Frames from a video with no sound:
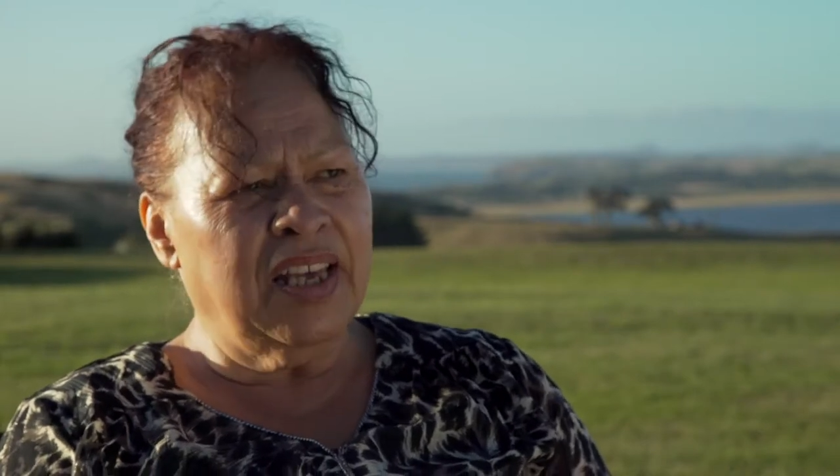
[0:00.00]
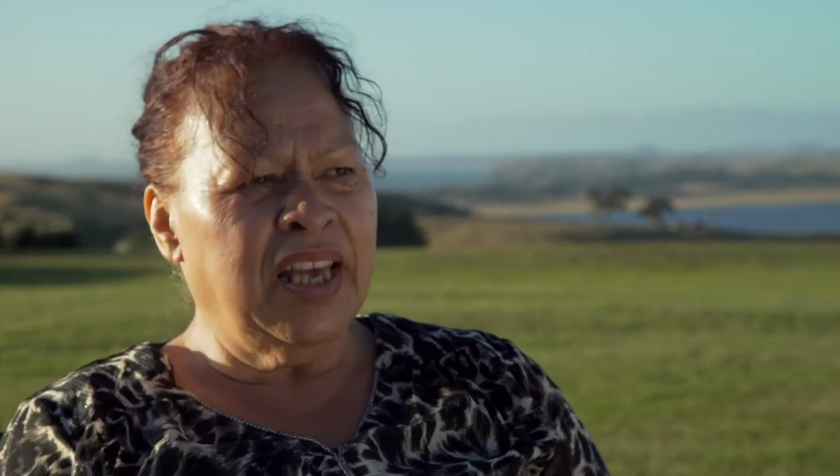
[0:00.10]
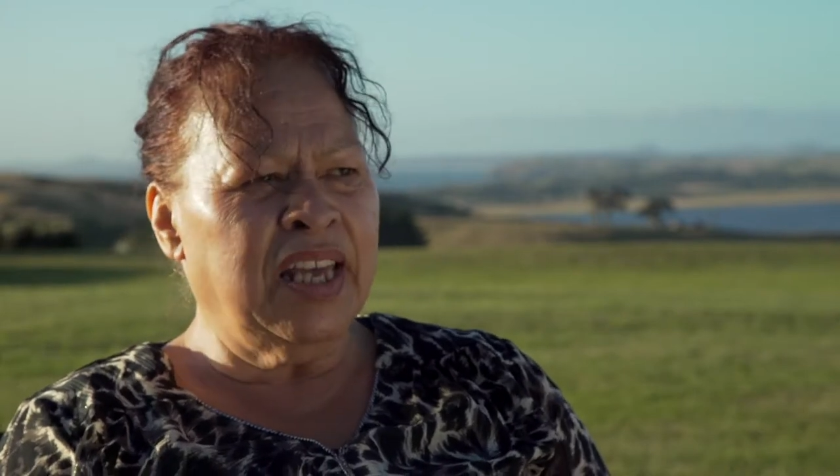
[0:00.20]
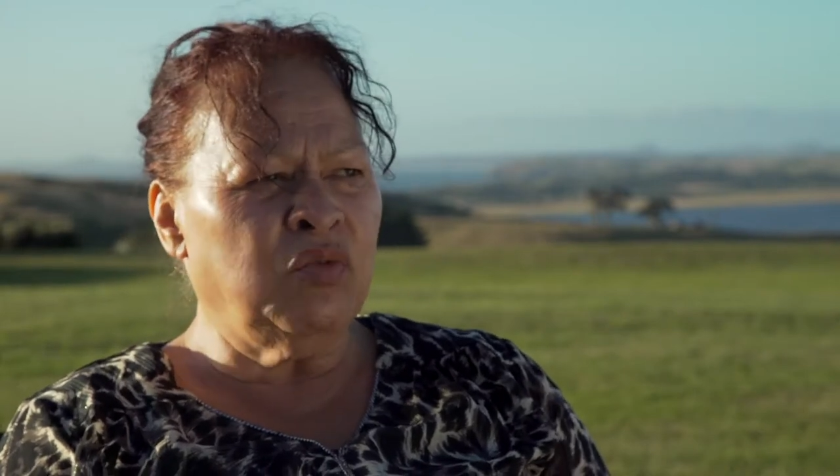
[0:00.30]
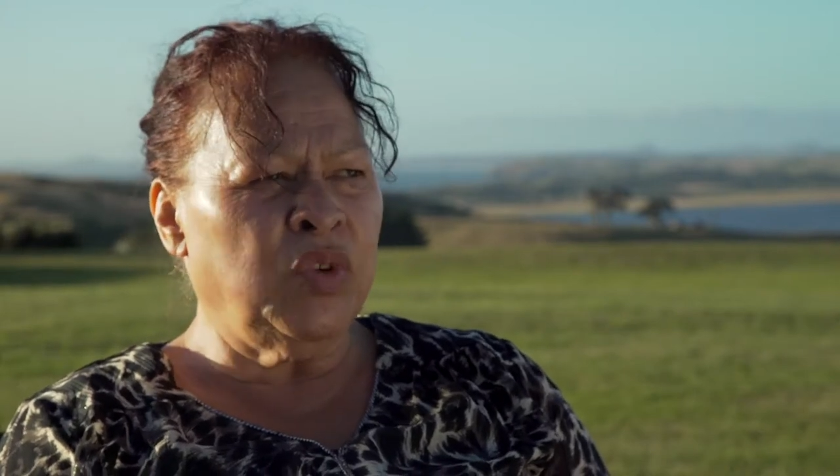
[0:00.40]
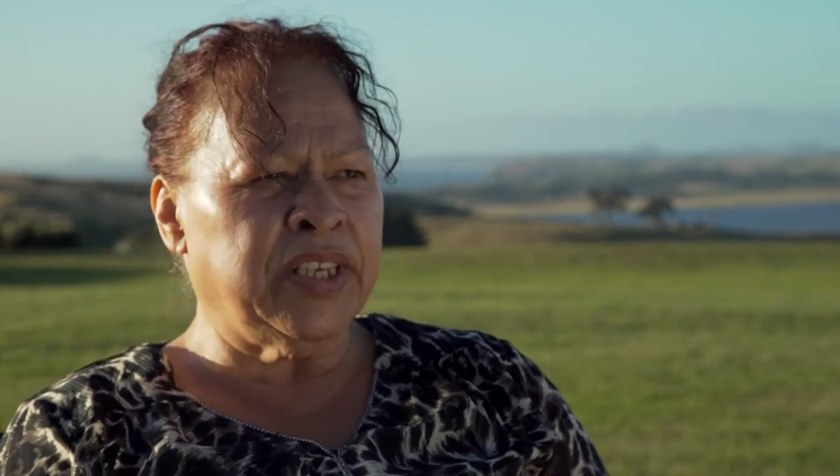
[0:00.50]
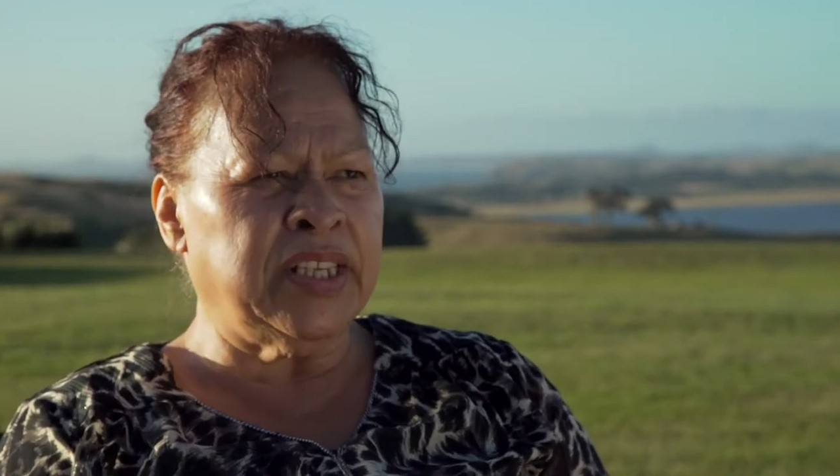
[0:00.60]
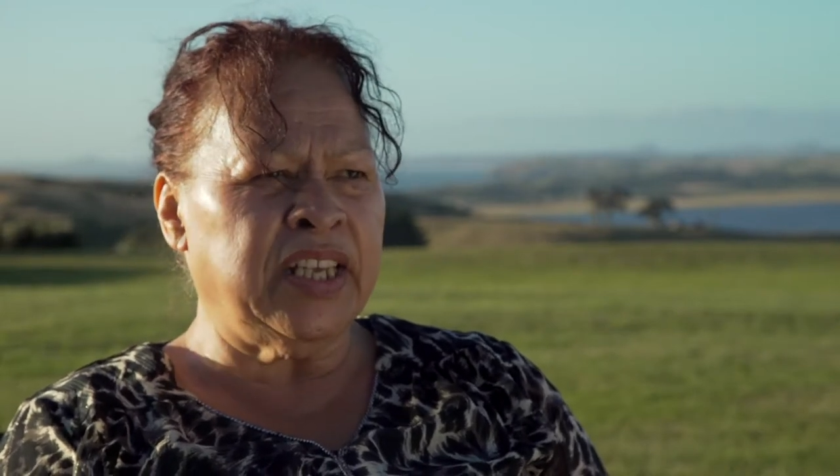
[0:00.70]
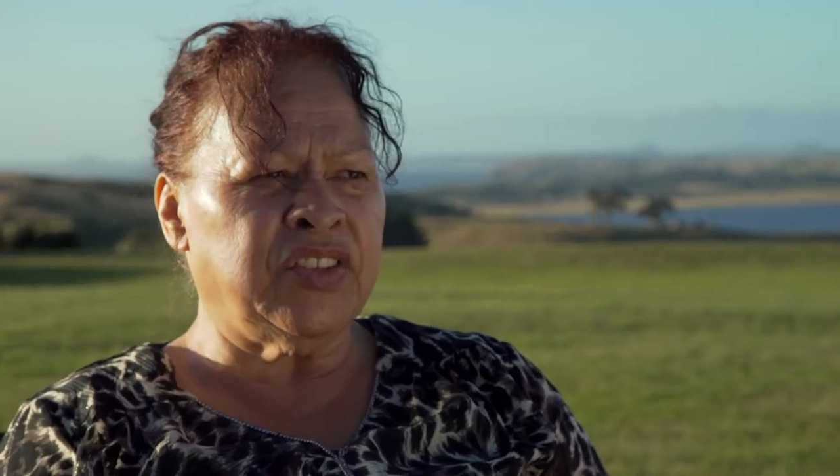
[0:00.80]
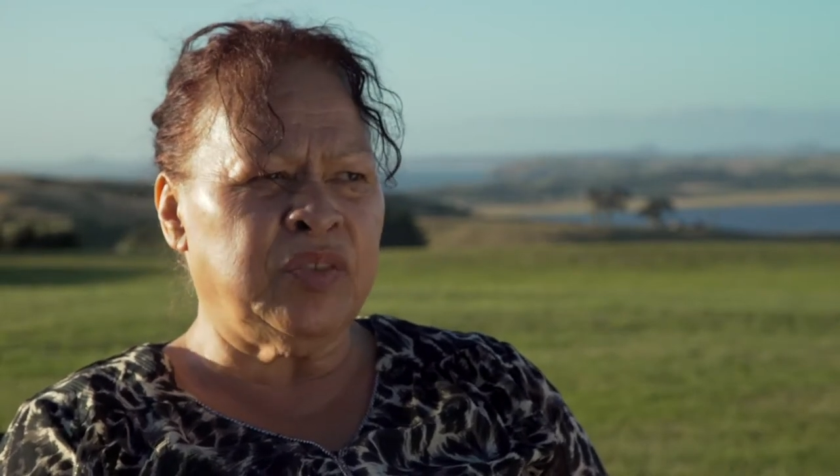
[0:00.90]
and
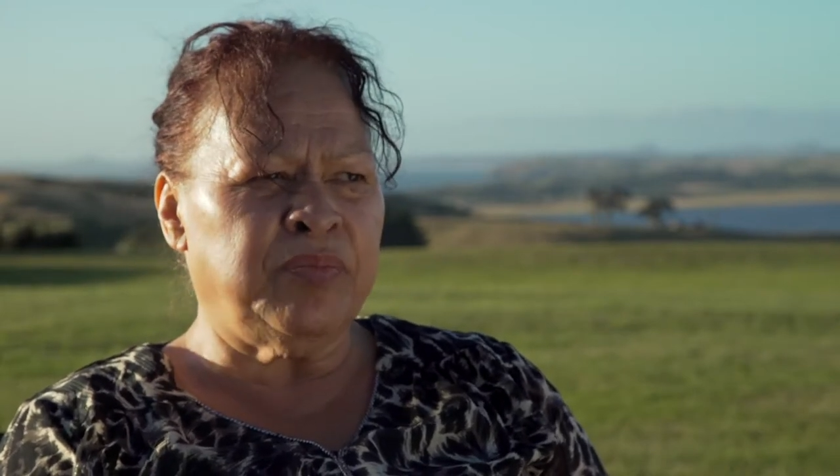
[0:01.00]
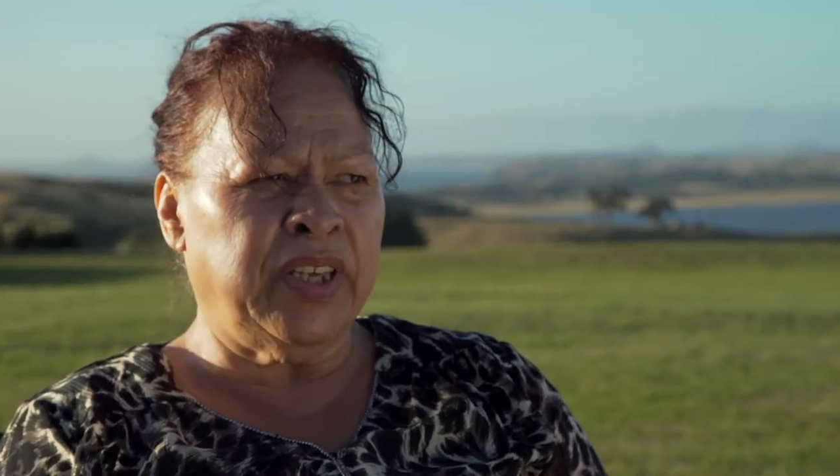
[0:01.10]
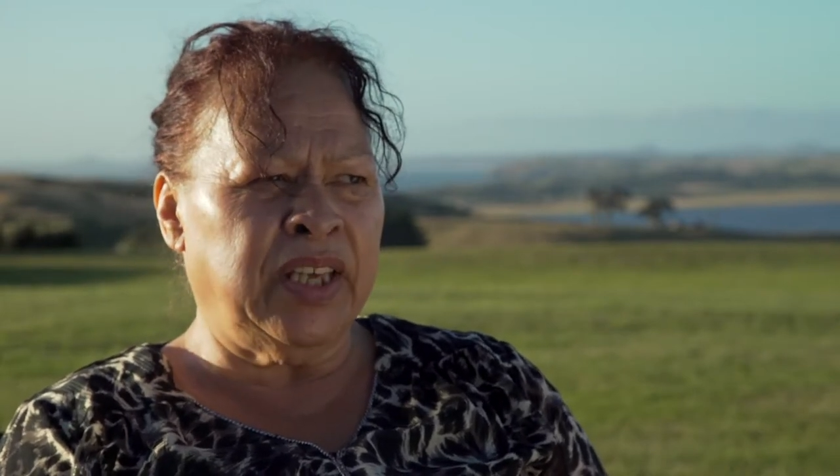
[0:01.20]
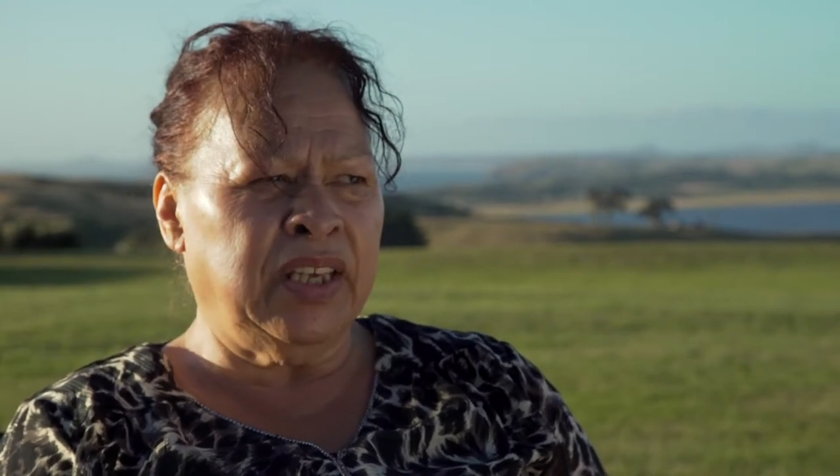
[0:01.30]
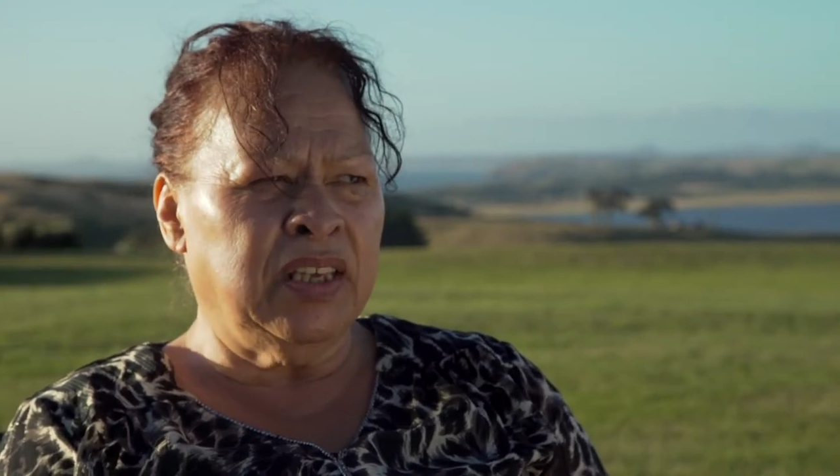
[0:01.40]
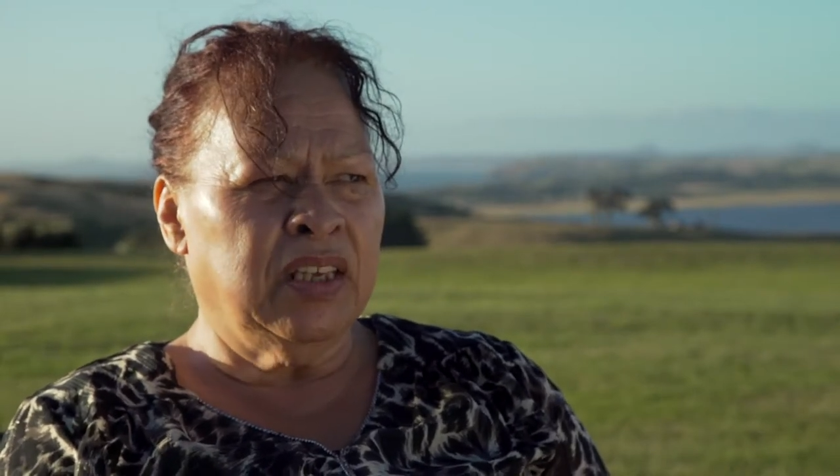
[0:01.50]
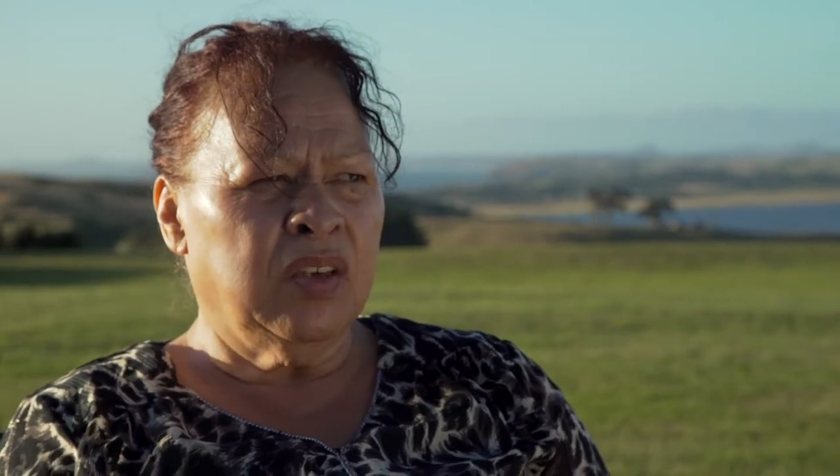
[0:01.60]
reconnected me